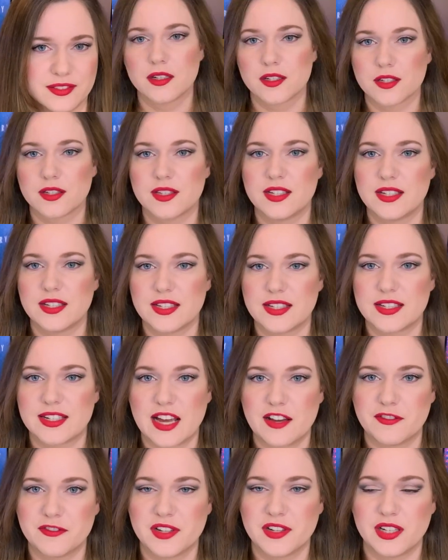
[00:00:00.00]
So this is
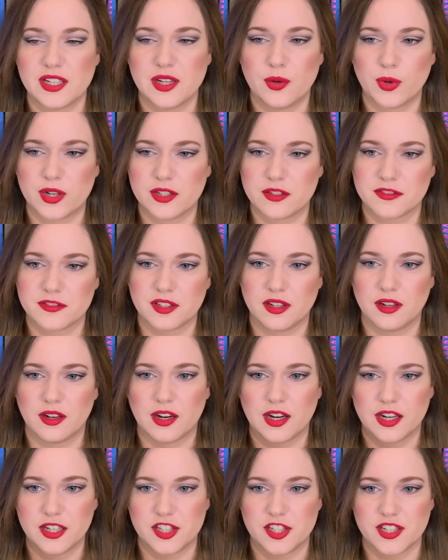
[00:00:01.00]
definitely one of the
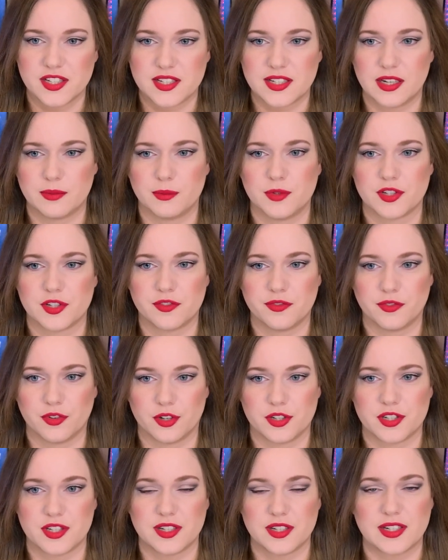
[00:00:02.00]
largest and most
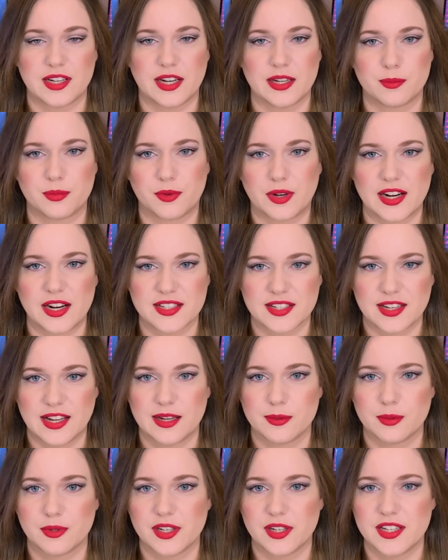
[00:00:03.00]
versatile brass
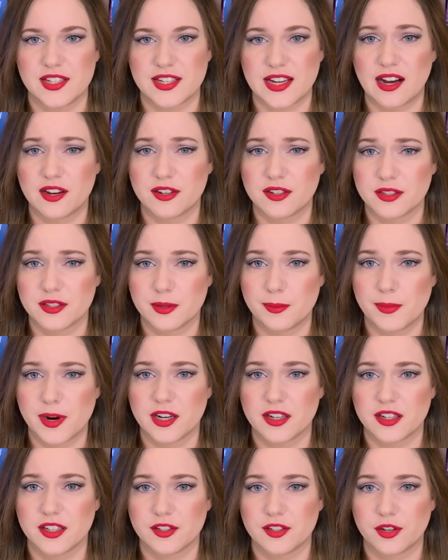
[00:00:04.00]
libraries out on the
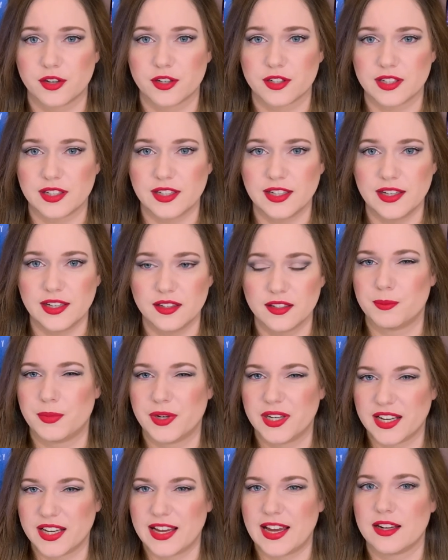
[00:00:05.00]
market currently.
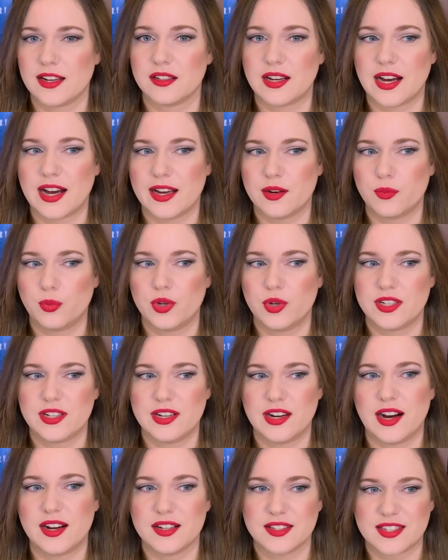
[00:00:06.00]
But again, I would
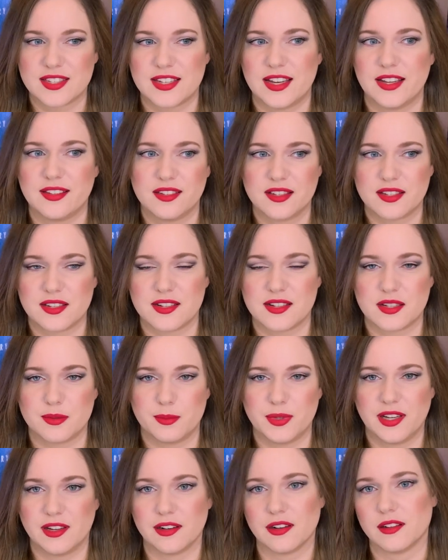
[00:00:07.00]
not say this is a
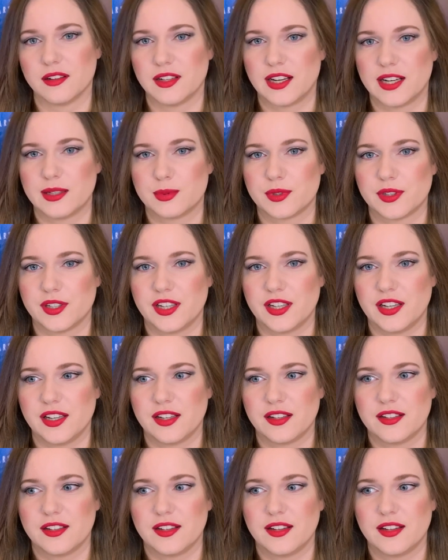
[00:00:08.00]
beginner library.